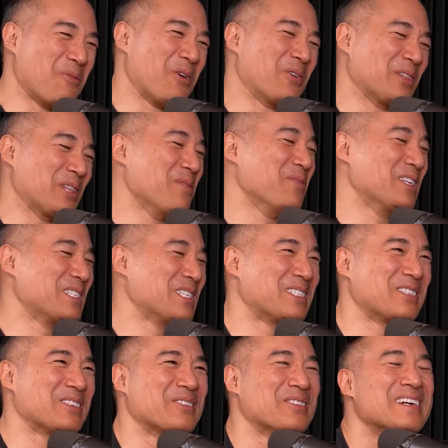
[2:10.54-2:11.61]
what we're limited
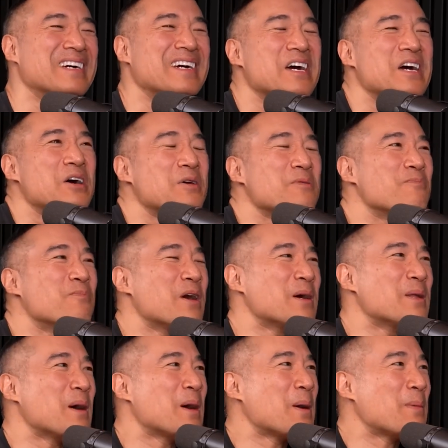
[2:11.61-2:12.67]
yeah. to.
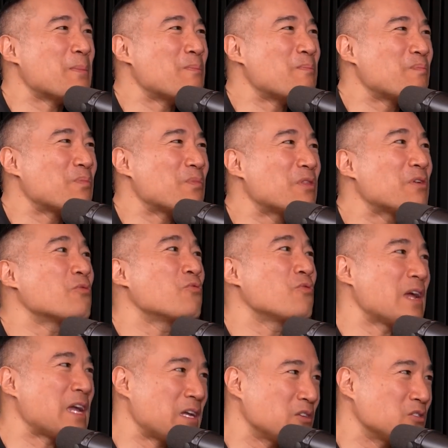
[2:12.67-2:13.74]
But um, the
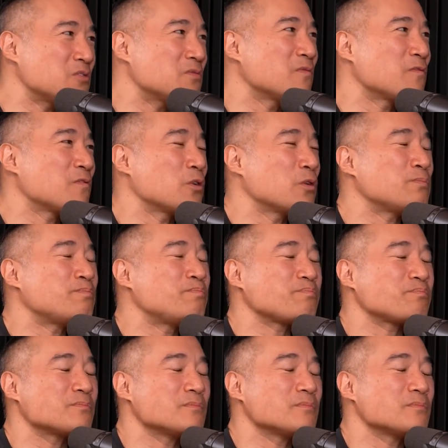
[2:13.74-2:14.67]
range for